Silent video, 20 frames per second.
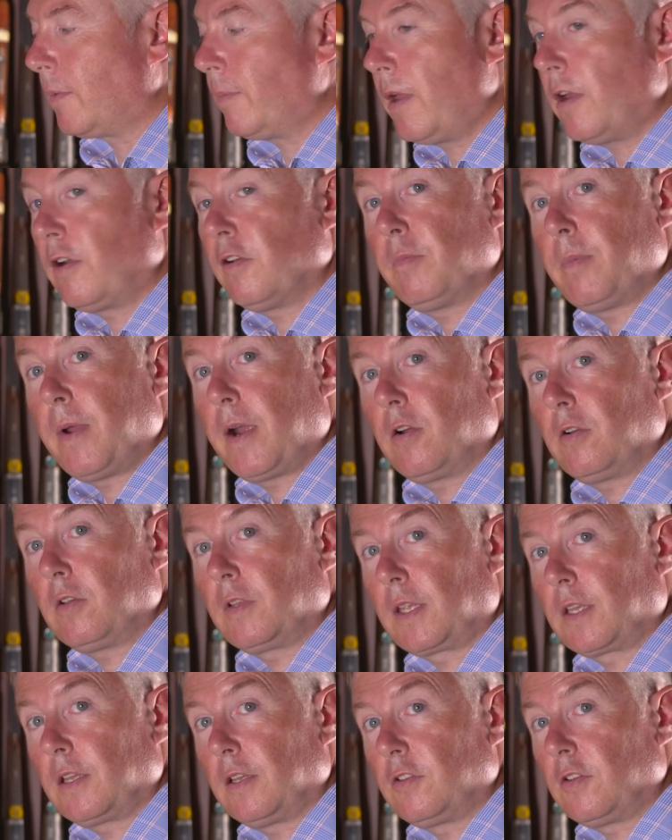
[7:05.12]
a pair of
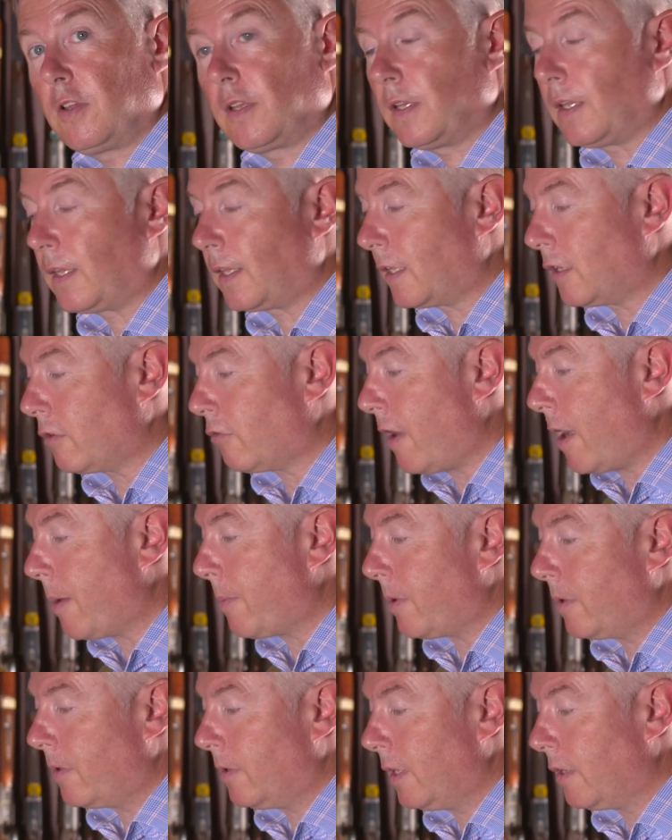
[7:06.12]
barrels such as this scrap.